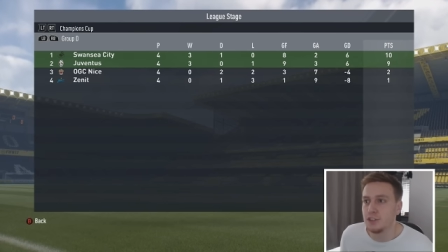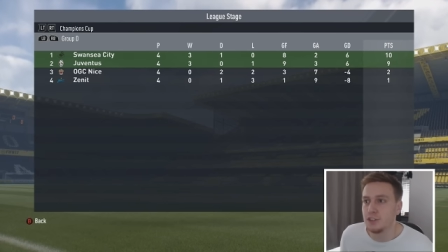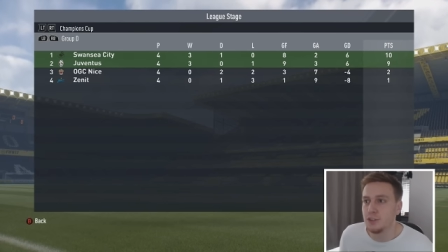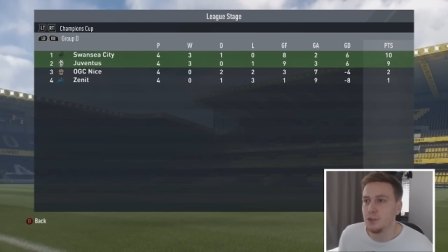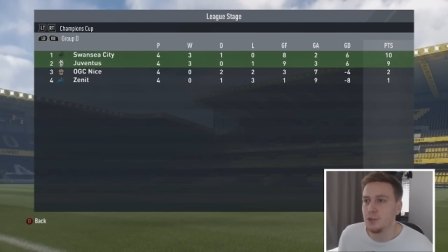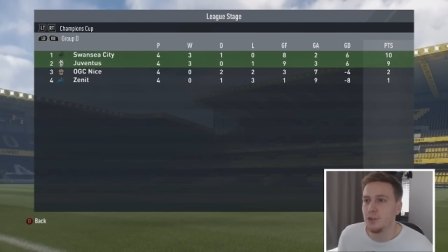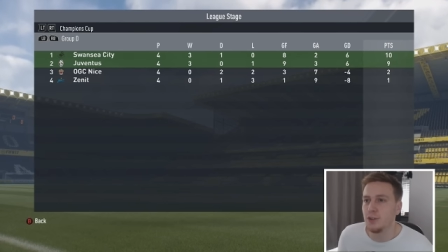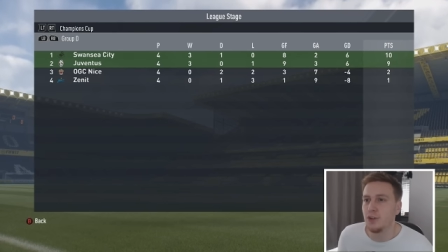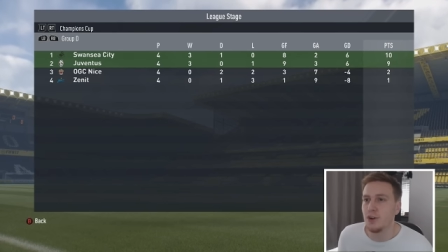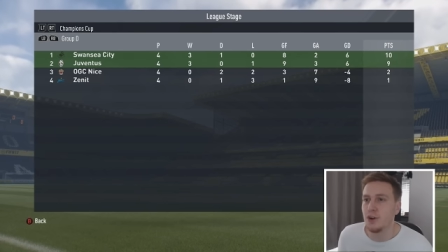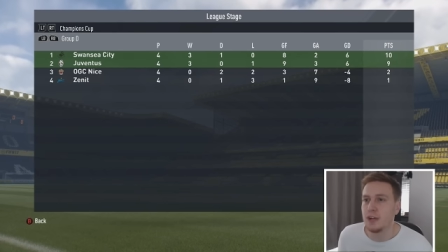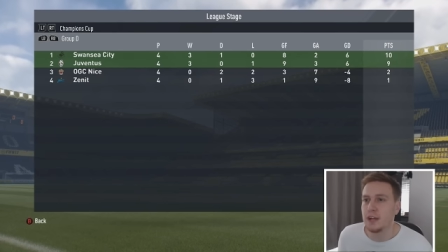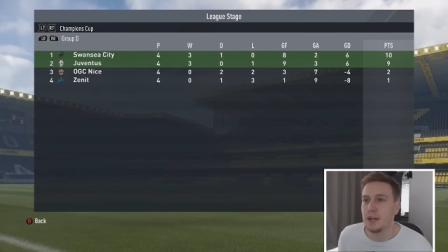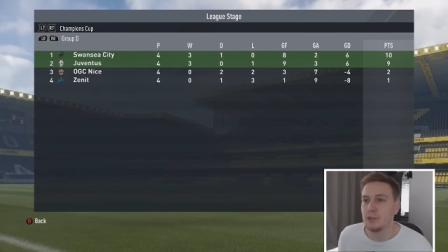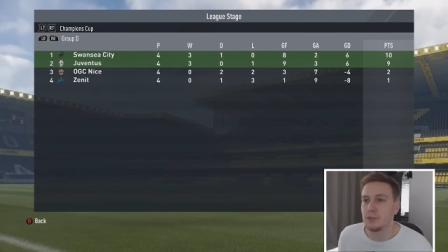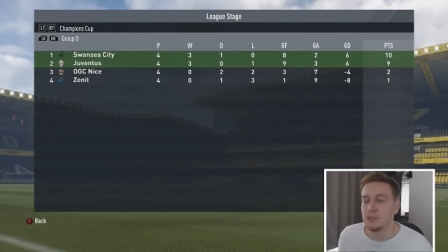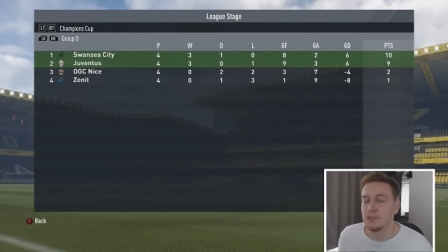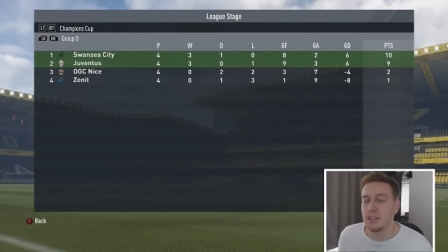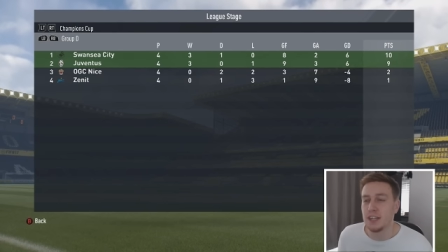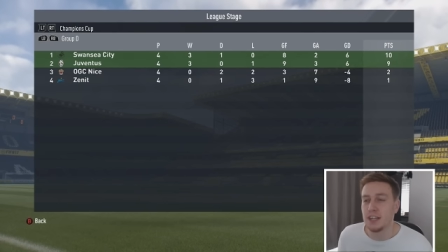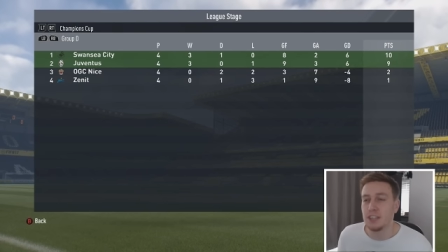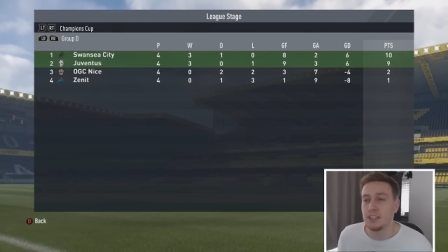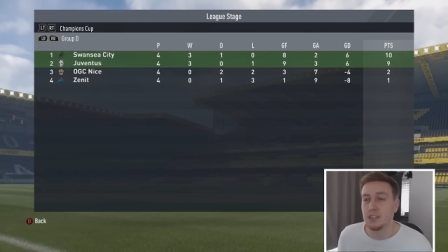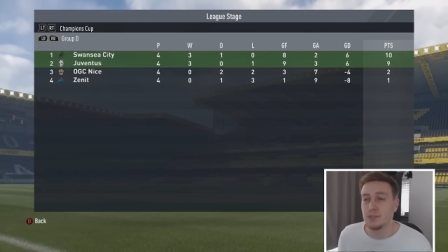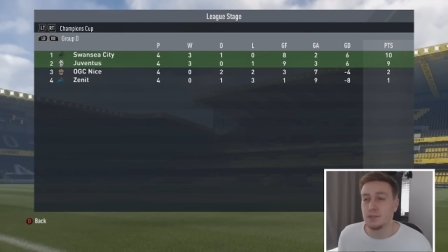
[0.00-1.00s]
to the knockout
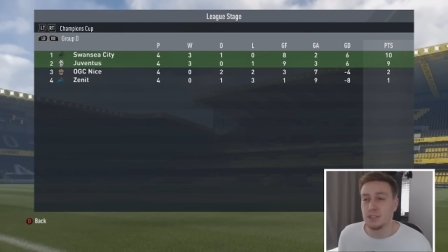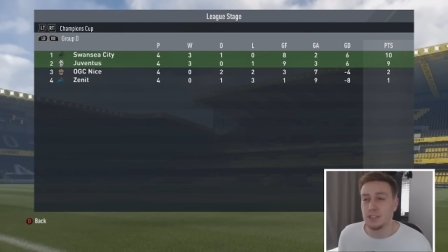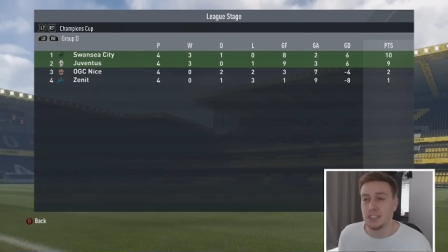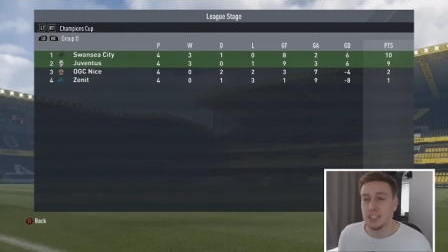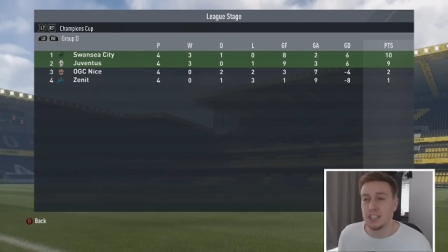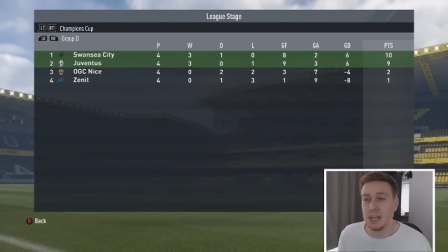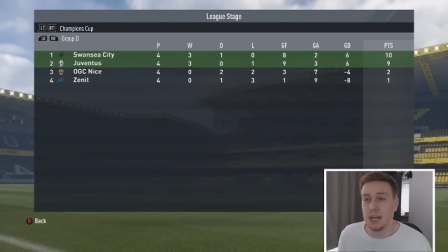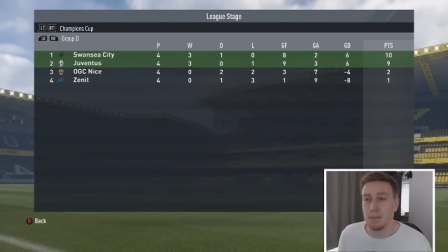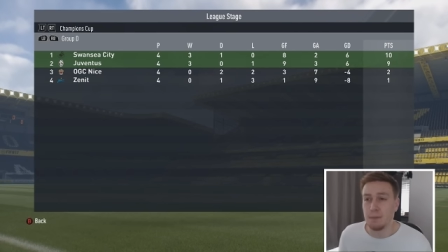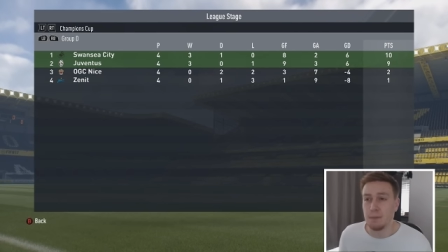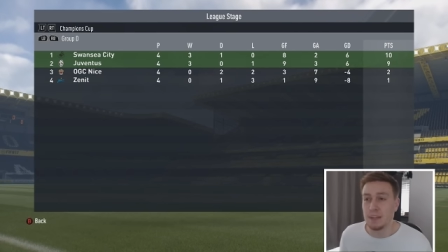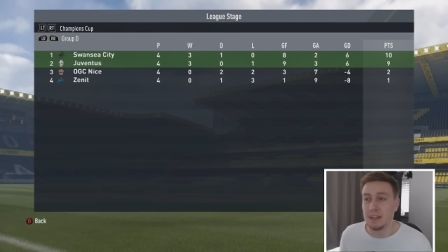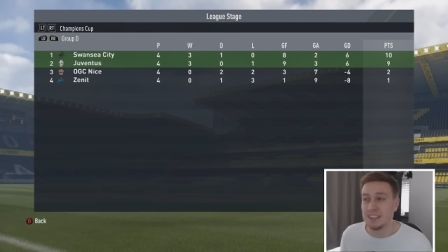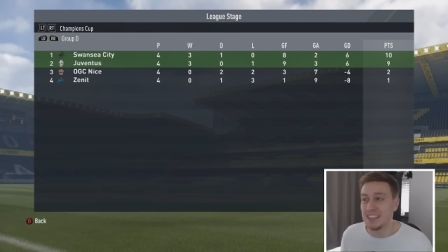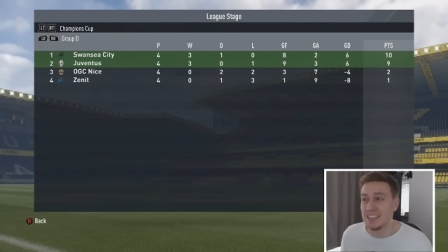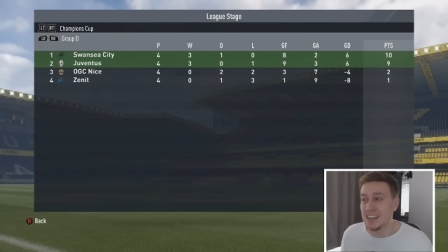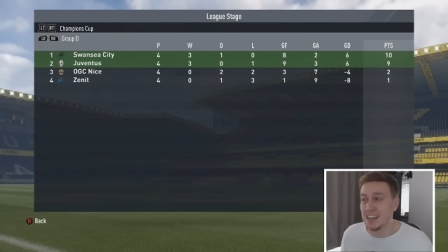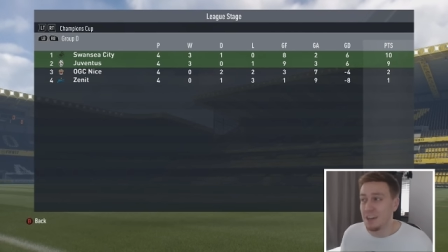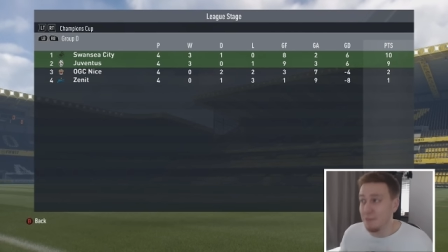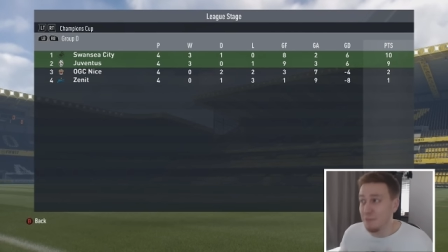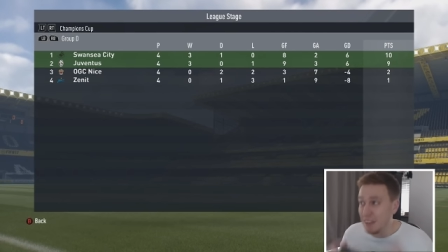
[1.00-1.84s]
stage of the Champions League.